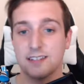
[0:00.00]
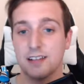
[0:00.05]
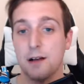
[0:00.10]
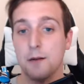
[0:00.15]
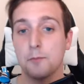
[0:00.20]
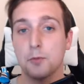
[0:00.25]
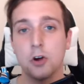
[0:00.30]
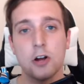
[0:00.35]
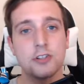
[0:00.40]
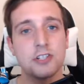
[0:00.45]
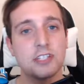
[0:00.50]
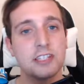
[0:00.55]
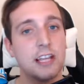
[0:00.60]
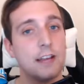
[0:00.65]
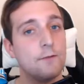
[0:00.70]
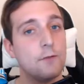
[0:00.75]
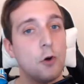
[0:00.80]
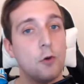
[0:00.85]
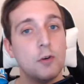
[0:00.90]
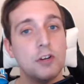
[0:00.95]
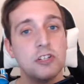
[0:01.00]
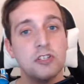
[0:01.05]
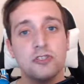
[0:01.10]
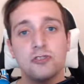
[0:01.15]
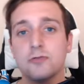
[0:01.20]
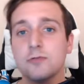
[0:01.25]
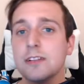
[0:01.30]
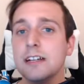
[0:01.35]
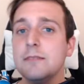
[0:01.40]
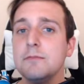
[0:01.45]
a project they've always
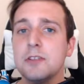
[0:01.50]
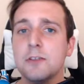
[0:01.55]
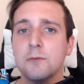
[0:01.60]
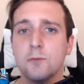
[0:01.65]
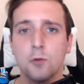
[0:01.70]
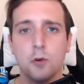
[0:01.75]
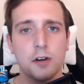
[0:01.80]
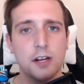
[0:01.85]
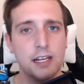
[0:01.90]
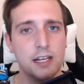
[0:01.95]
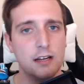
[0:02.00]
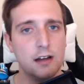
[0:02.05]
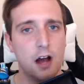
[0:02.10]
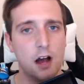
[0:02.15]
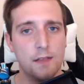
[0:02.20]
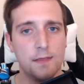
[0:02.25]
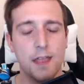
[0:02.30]
dreamed of working on,